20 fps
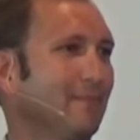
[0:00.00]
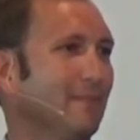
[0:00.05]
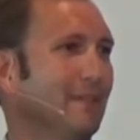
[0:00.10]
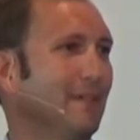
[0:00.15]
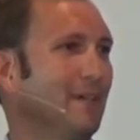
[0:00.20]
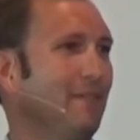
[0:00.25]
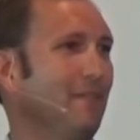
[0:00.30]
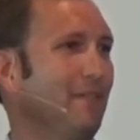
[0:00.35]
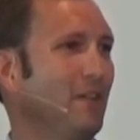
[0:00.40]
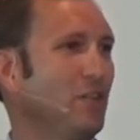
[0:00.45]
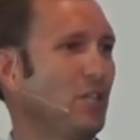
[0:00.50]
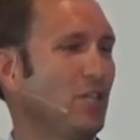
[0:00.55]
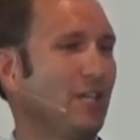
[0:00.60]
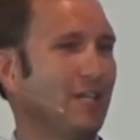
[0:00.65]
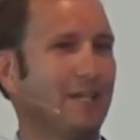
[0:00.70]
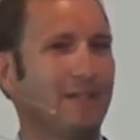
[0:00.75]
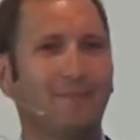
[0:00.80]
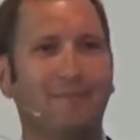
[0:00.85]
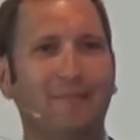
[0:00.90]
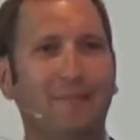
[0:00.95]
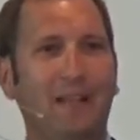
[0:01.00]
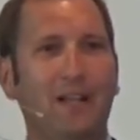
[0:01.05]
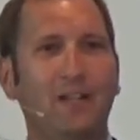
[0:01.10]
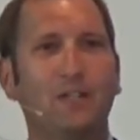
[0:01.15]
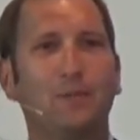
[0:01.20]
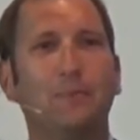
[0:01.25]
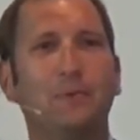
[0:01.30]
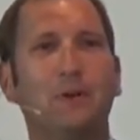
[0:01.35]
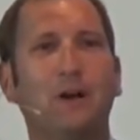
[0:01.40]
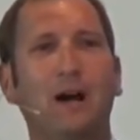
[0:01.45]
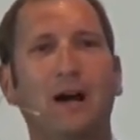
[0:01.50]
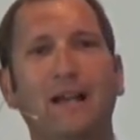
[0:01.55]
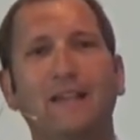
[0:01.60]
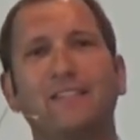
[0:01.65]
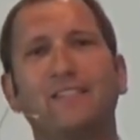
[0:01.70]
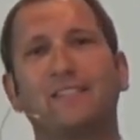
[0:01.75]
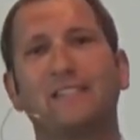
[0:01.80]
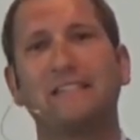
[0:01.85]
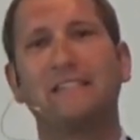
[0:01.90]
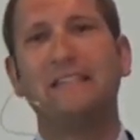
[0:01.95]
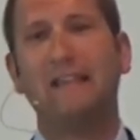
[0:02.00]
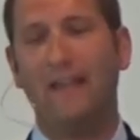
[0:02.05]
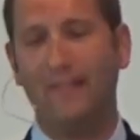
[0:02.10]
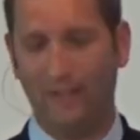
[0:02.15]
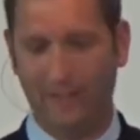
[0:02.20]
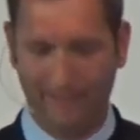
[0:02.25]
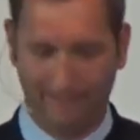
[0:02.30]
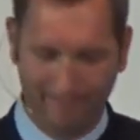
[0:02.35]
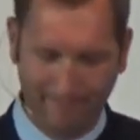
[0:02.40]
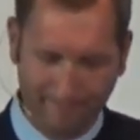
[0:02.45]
a fishing enterprise together.